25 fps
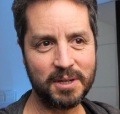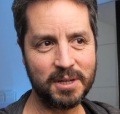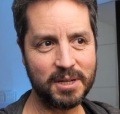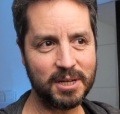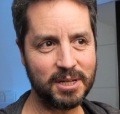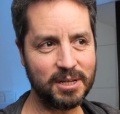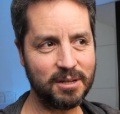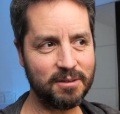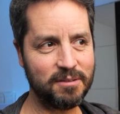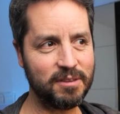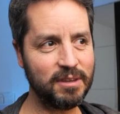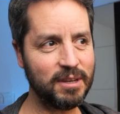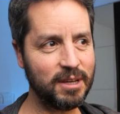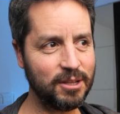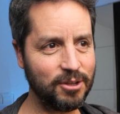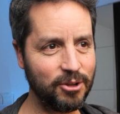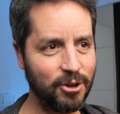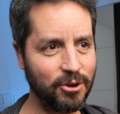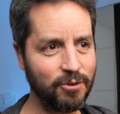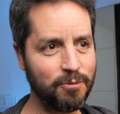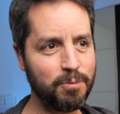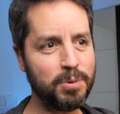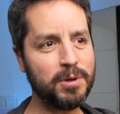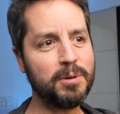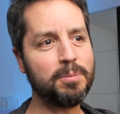And I think a lot
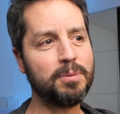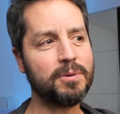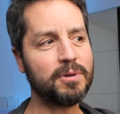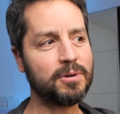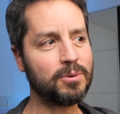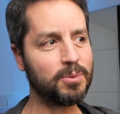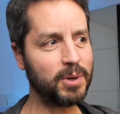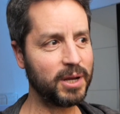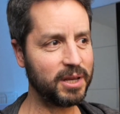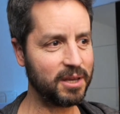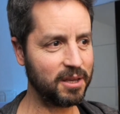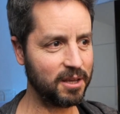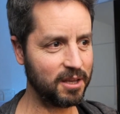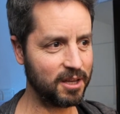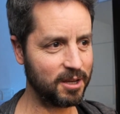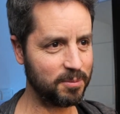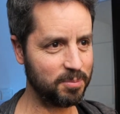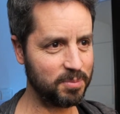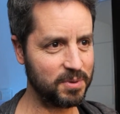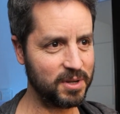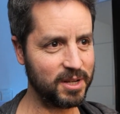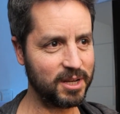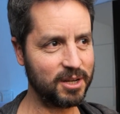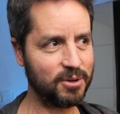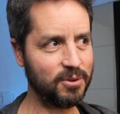of people are waking up
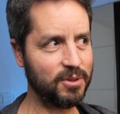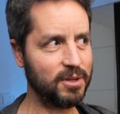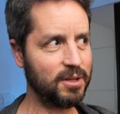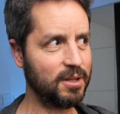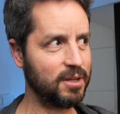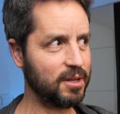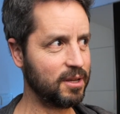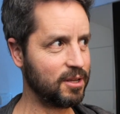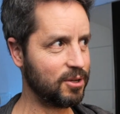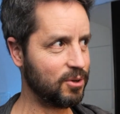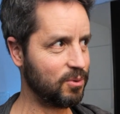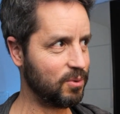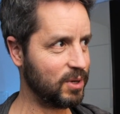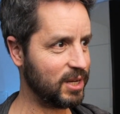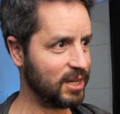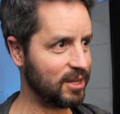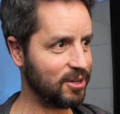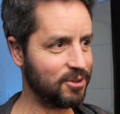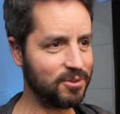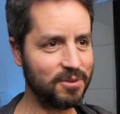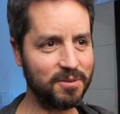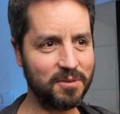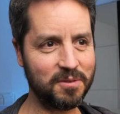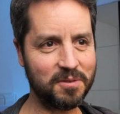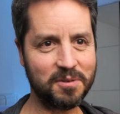now. They're like, oh wow,
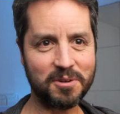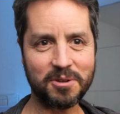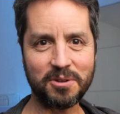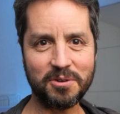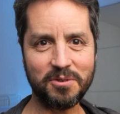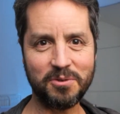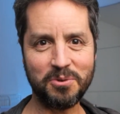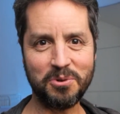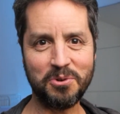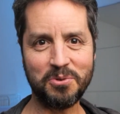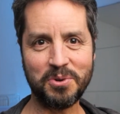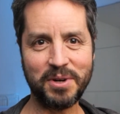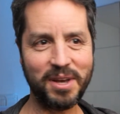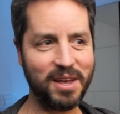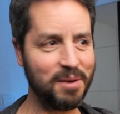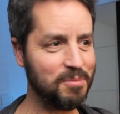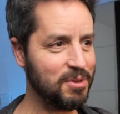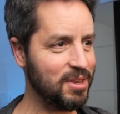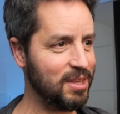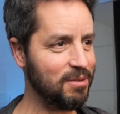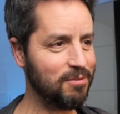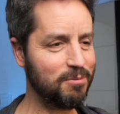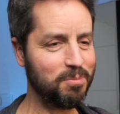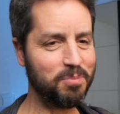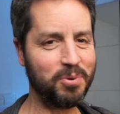this is all so crazy. I mean,
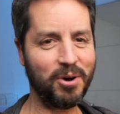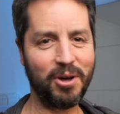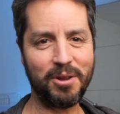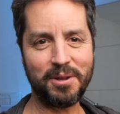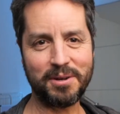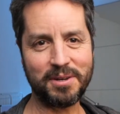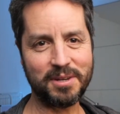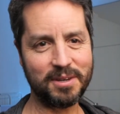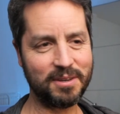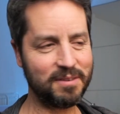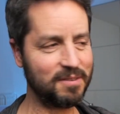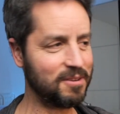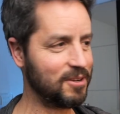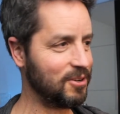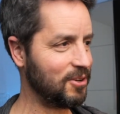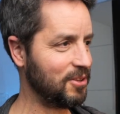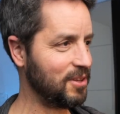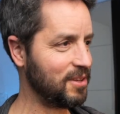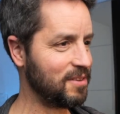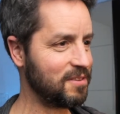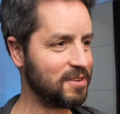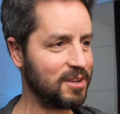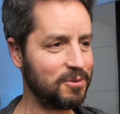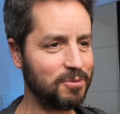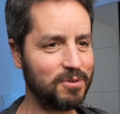even politics and all
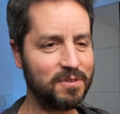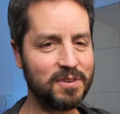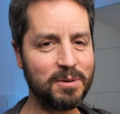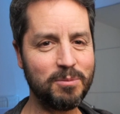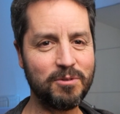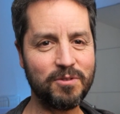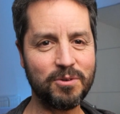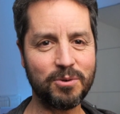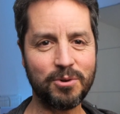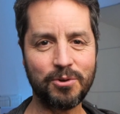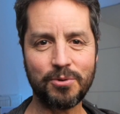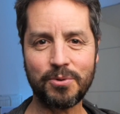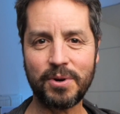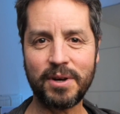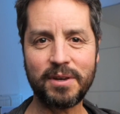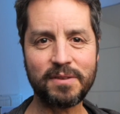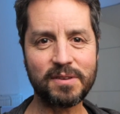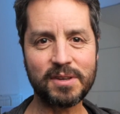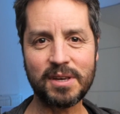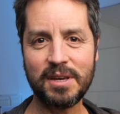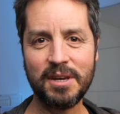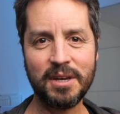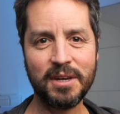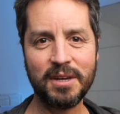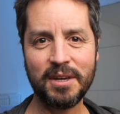that stuff, it seems so crazy.